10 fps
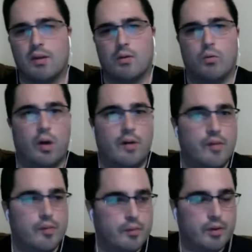one of
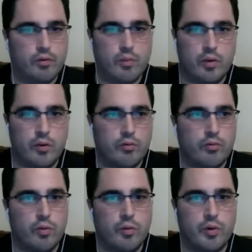them to be
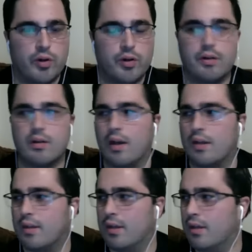rumored. I
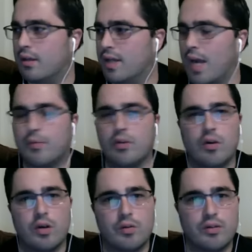think Captain
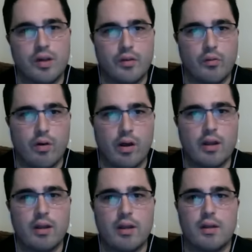Hook was another one.
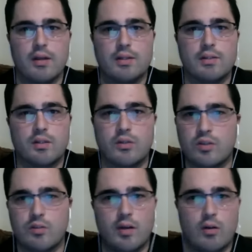So there's
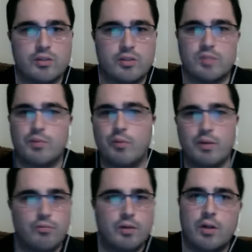going to be a whole series, but we,
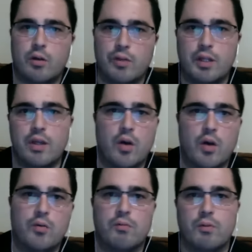we don't really
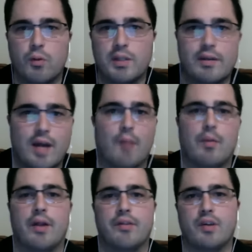know what the
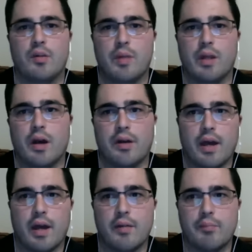timeline is going to be on
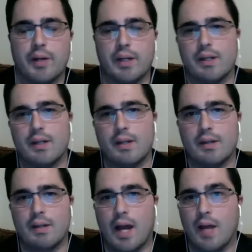that. But
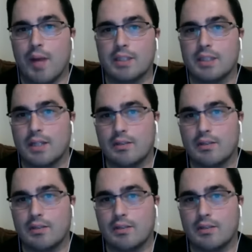I imagine that's